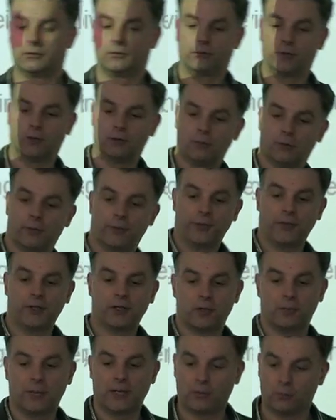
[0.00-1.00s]
So
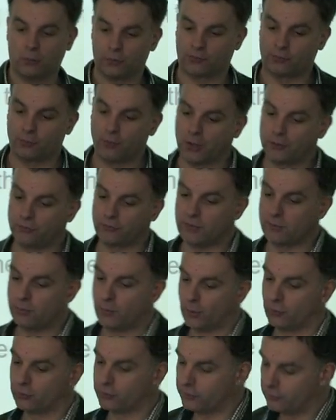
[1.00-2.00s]
think about what's most
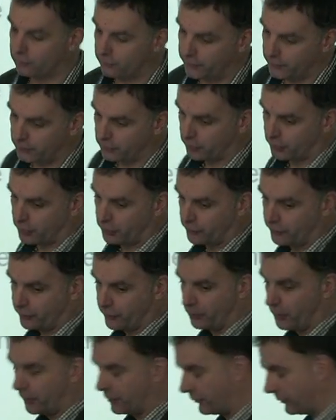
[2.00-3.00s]
important for your
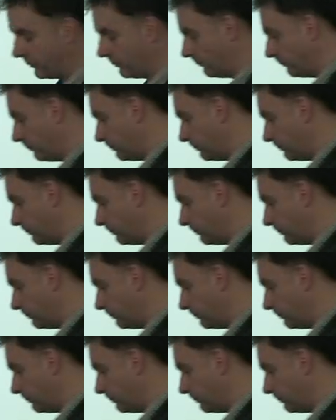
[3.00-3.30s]
customers.